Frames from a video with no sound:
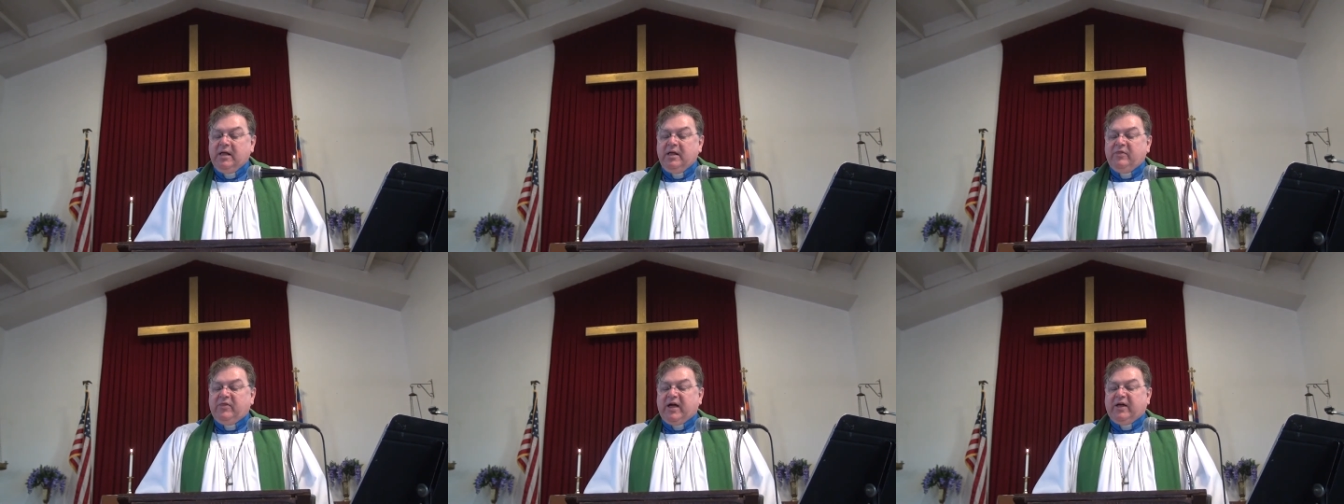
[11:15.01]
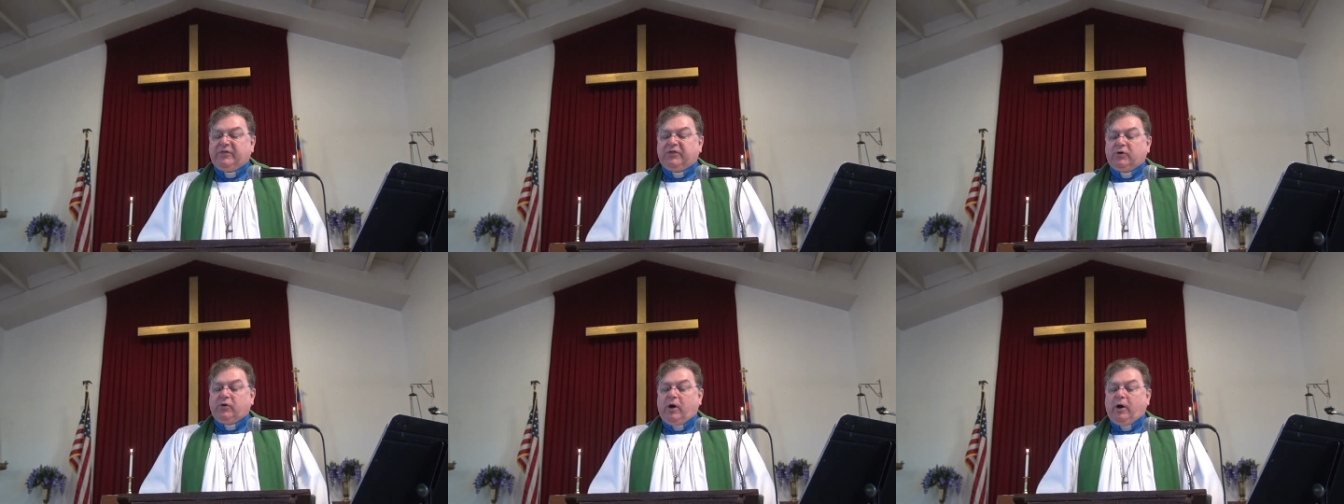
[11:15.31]

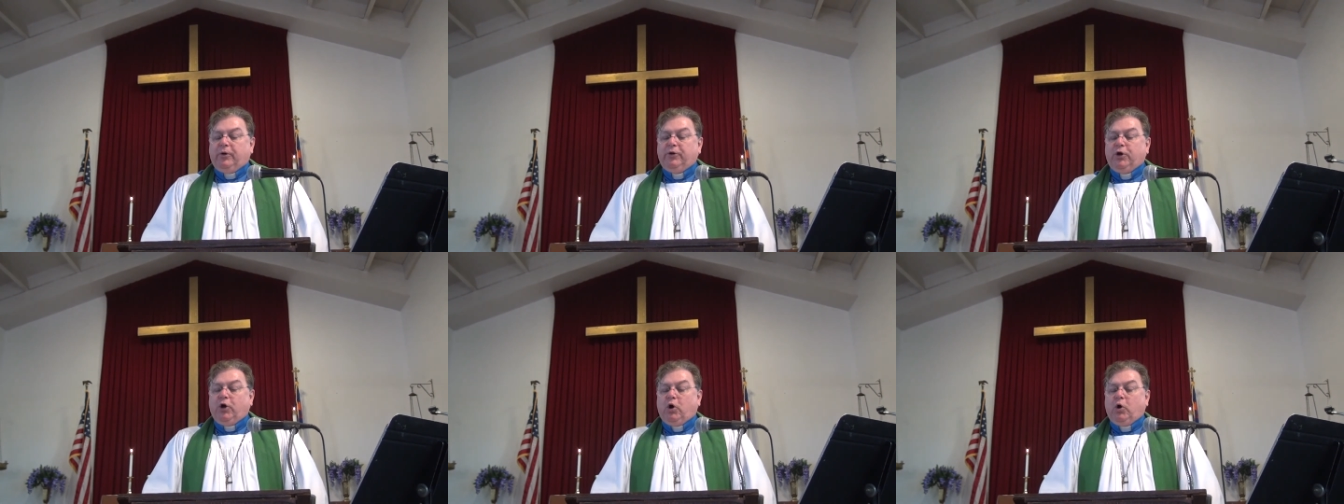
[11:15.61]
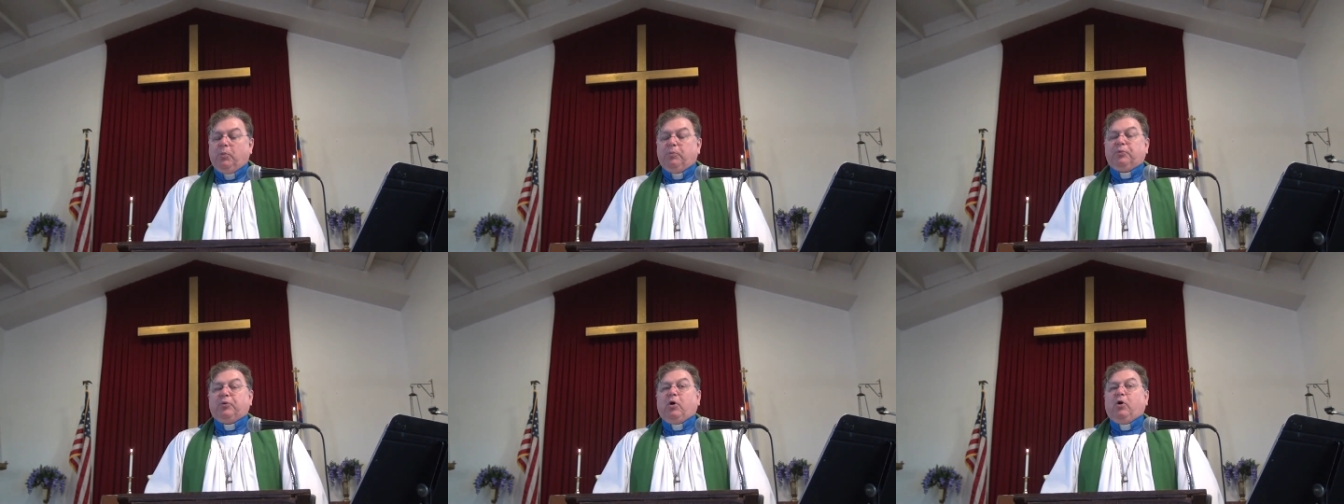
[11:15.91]
that there are
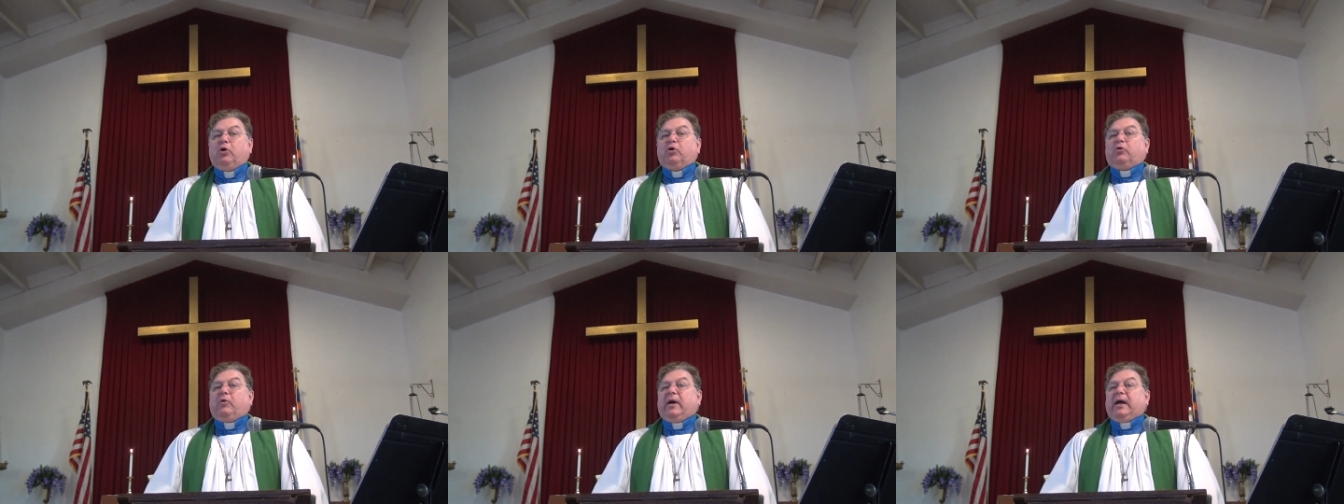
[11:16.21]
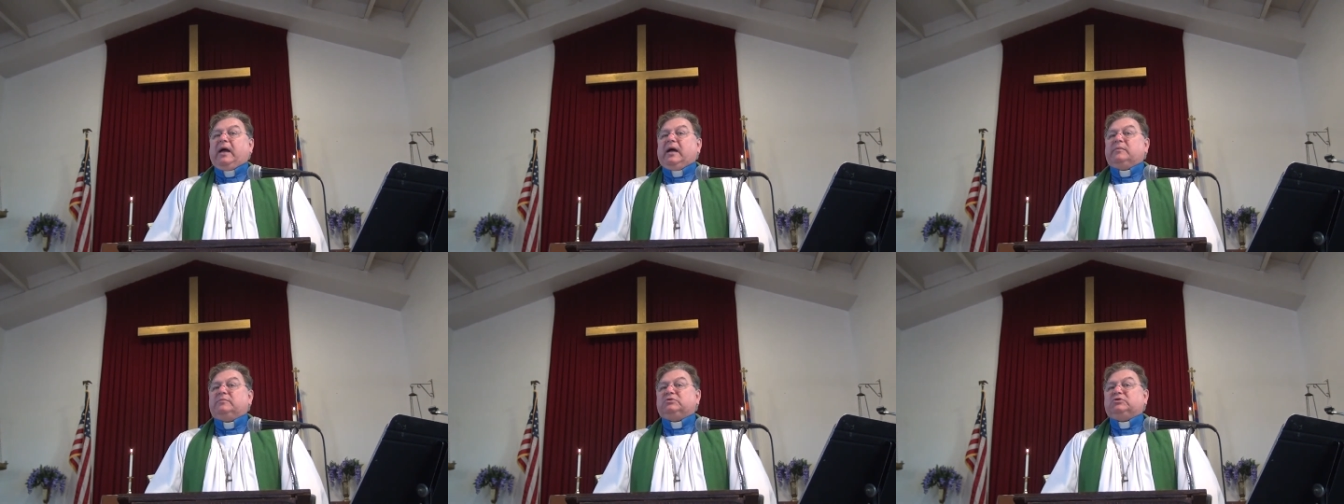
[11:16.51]
no
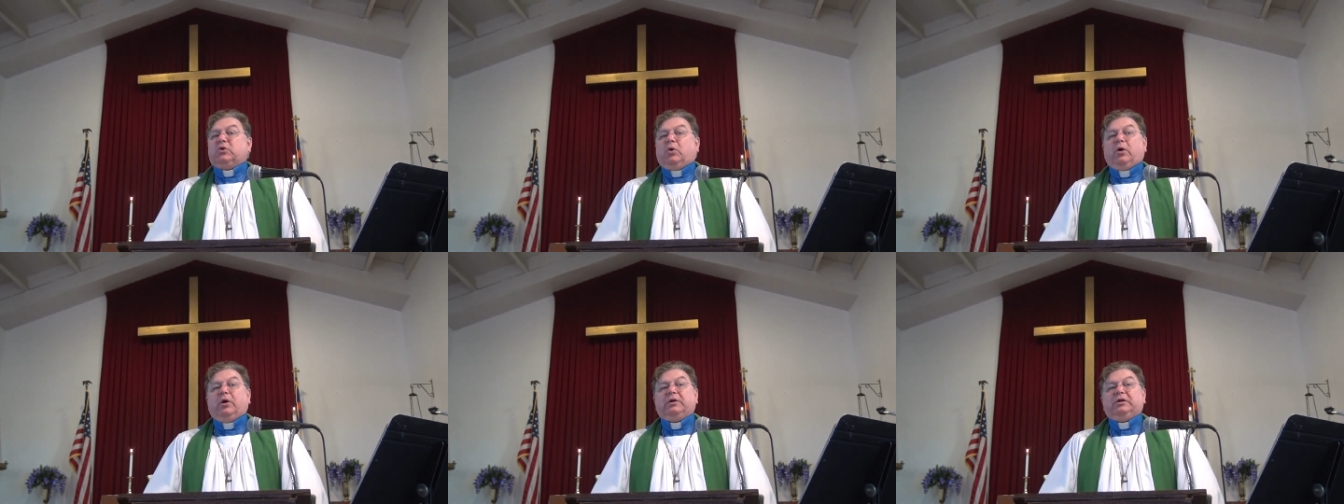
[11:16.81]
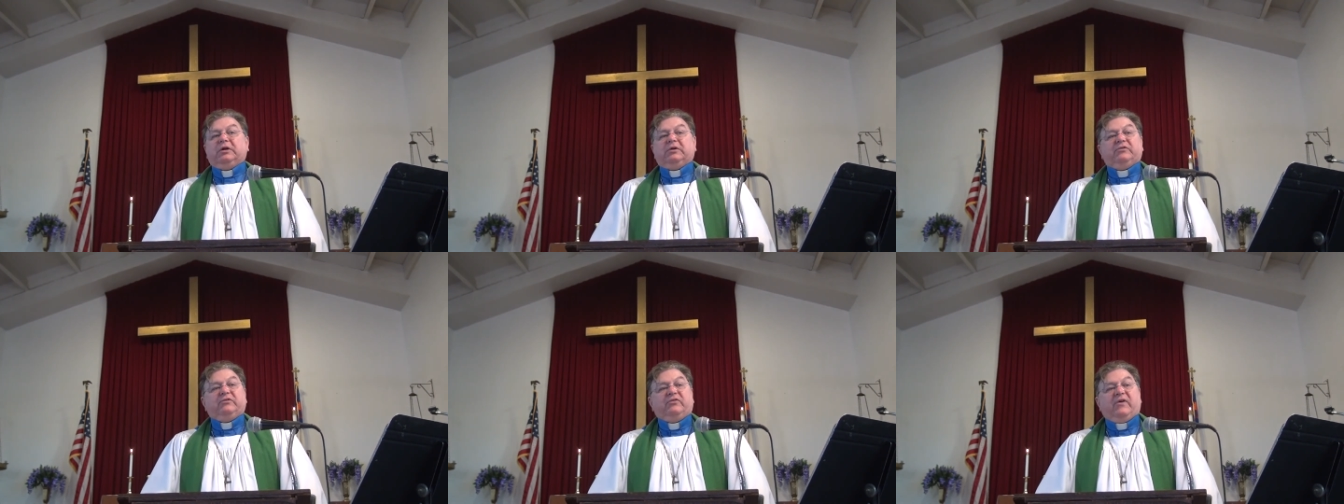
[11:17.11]
programs
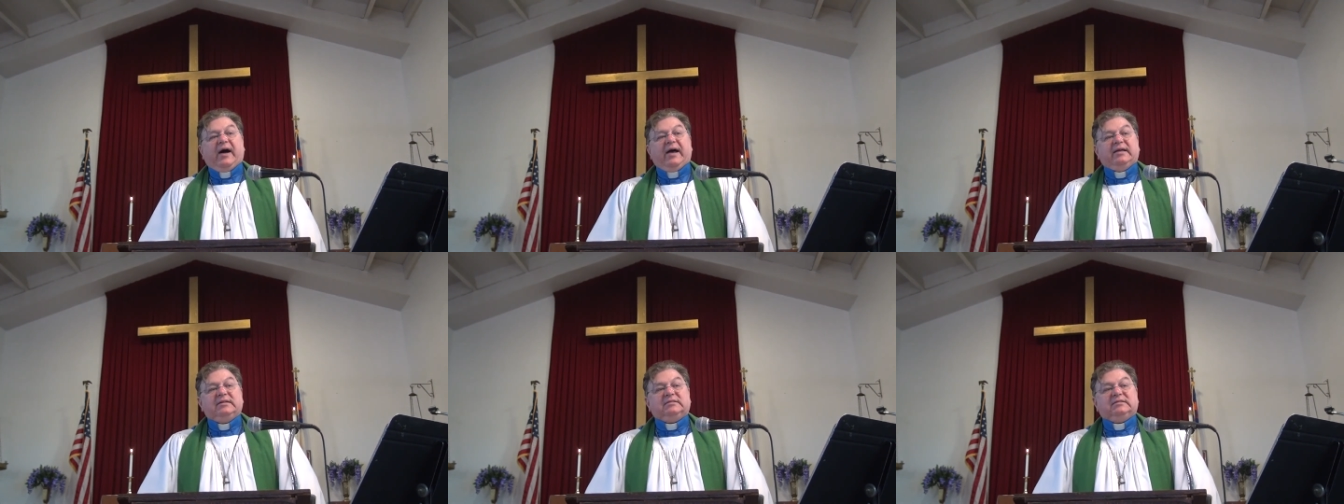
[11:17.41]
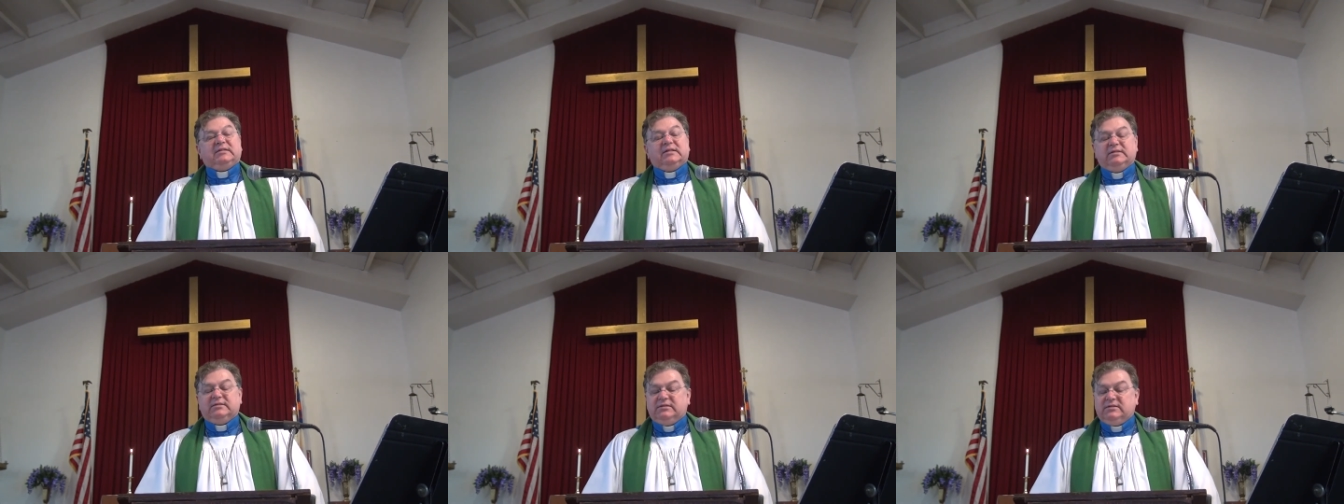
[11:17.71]
or
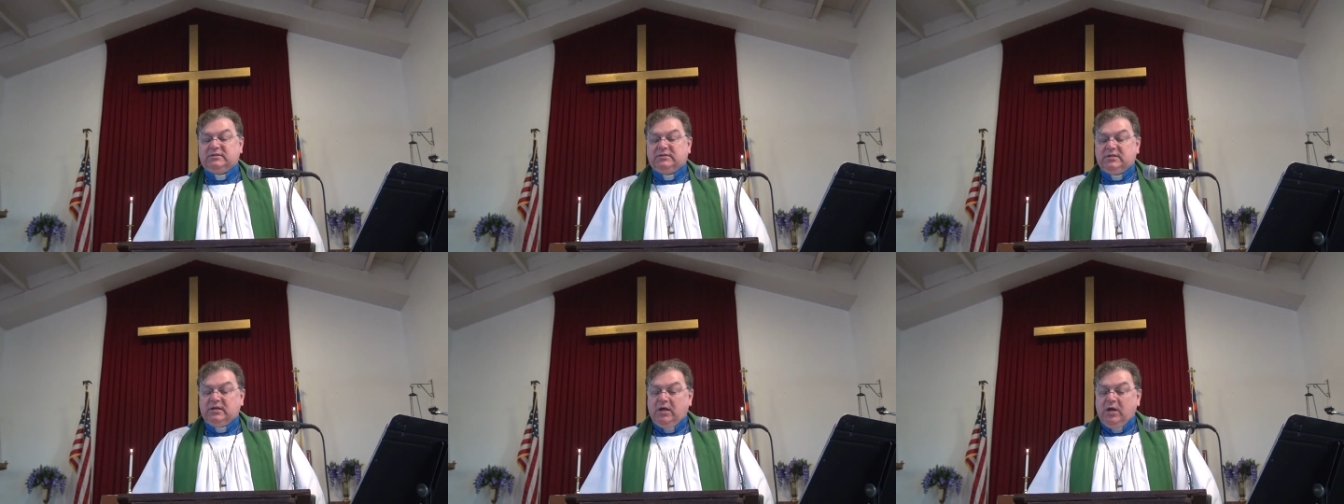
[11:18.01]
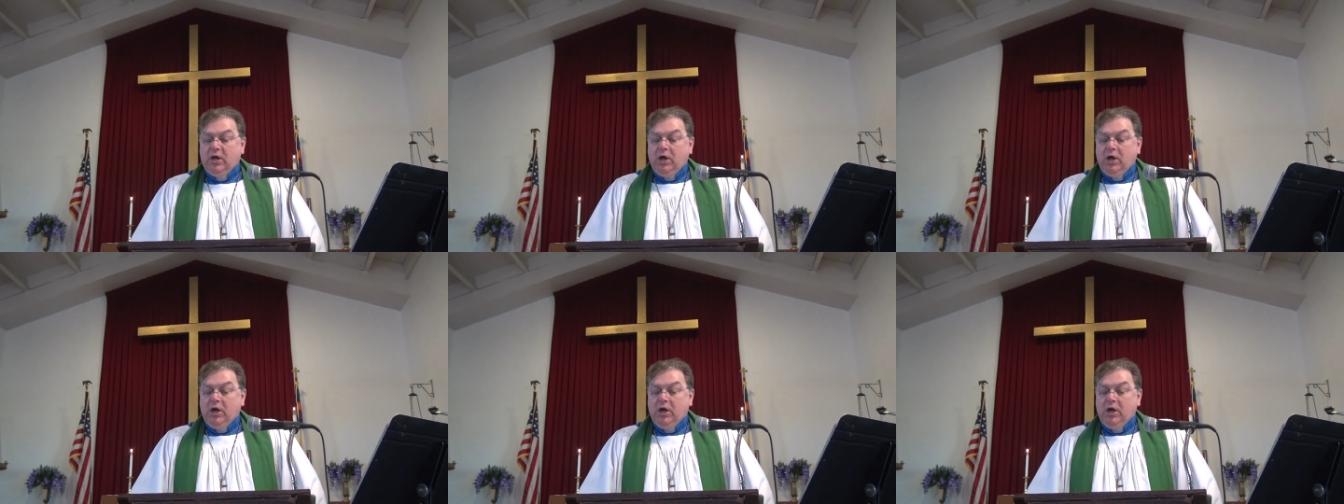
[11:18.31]
devices,